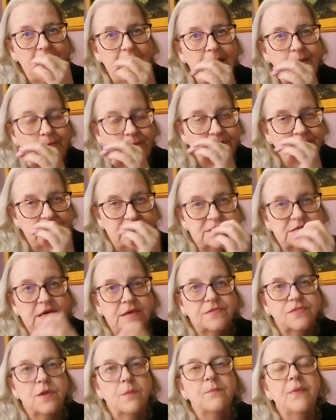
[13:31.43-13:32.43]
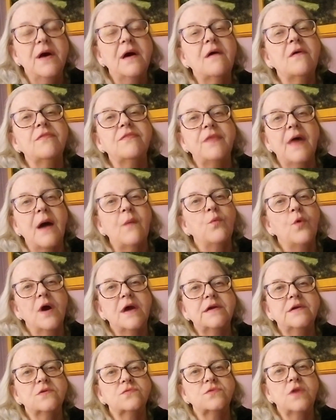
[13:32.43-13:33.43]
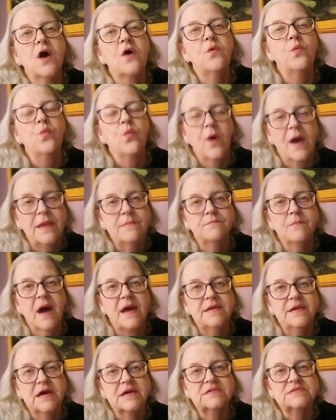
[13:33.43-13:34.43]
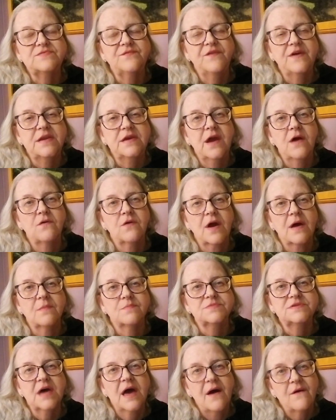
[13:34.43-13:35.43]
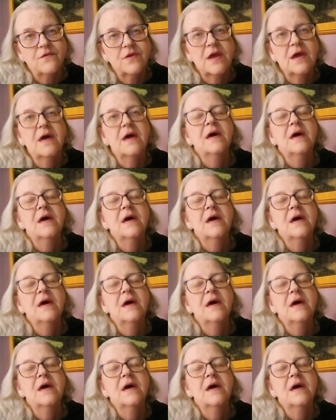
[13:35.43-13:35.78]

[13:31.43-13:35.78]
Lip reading: And please hit the bell. That way you'll know when my next video comes out.